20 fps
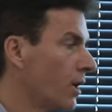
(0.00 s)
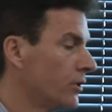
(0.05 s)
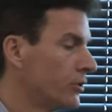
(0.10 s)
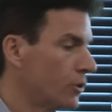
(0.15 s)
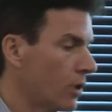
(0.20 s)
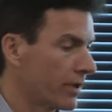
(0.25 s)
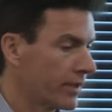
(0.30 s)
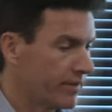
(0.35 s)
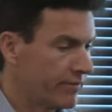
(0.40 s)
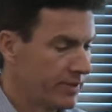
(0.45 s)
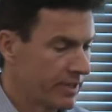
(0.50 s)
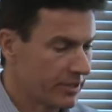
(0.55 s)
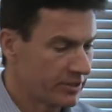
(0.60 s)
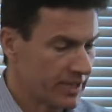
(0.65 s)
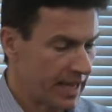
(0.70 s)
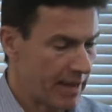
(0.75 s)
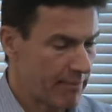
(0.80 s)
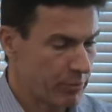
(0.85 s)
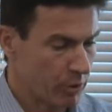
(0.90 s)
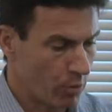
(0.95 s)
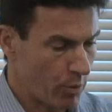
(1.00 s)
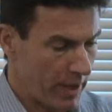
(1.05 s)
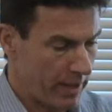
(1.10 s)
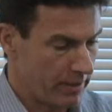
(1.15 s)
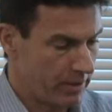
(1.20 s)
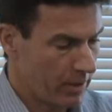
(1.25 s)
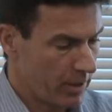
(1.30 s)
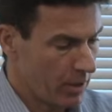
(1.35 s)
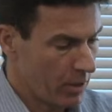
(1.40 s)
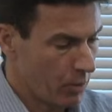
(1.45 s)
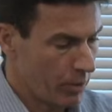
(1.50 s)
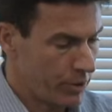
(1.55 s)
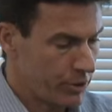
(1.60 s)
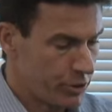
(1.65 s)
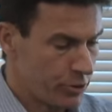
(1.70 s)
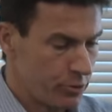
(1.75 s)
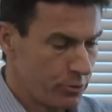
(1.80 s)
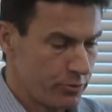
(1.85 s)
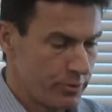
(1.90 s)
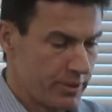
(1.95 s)
So I'll give you an example. When, when
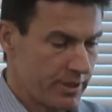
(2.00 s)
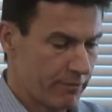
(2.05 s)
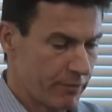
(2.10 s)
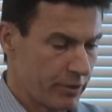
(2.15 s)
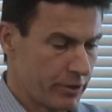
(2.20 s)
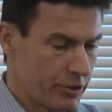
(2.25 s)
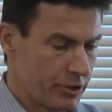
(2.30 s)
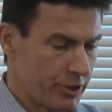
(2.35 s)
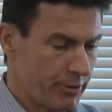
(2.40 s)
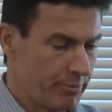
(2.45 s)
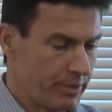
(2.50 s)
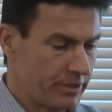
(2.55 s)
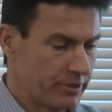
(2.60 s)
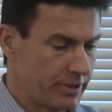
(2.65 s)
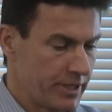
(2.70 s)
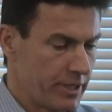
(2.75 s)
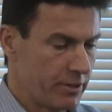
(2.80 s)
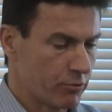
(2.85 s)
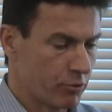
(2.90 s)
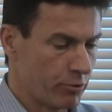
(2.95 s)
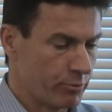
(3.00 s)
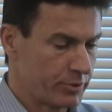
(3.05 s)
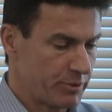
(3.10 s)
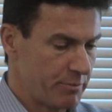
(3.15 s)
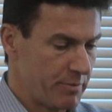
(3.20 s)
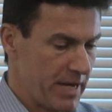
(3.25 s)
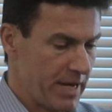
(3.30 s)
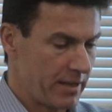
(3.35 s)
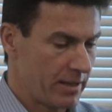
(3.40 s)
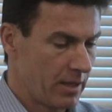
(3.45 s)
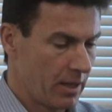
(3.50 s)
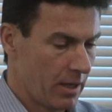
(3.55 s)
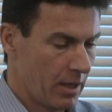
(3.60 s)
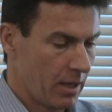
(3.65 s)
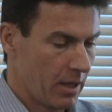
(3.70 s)
two different chimpanzee groups meet,